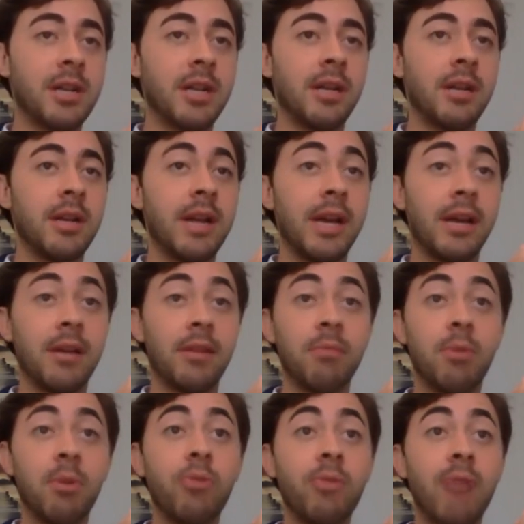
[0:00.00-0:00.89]
in naked
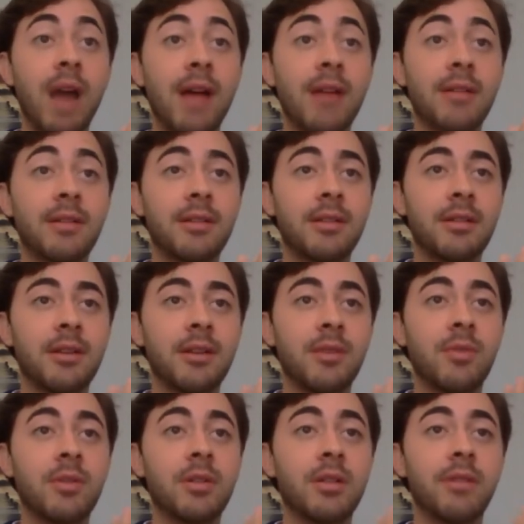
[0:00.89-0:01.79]
mole rats,
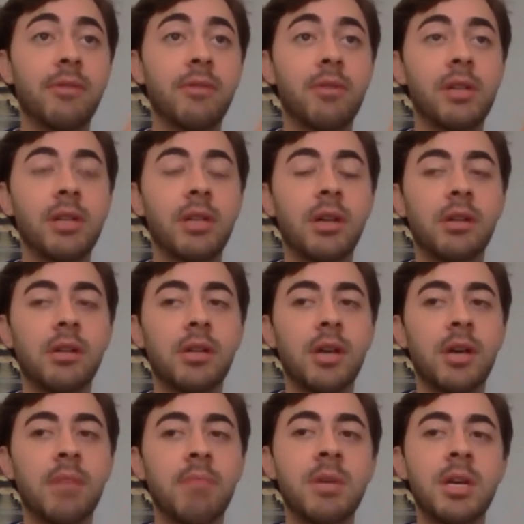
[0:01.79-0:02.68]
which live a really long
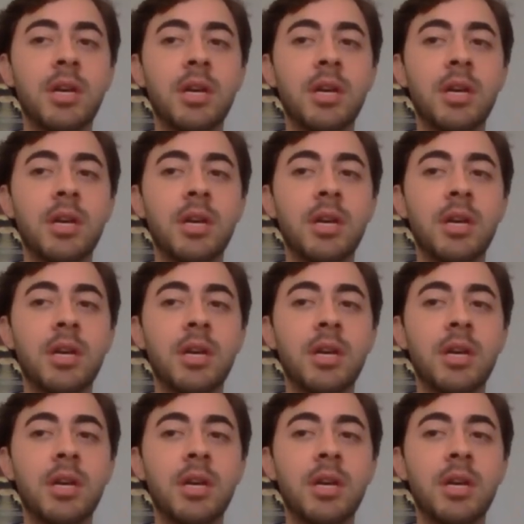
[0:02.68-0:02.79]
time.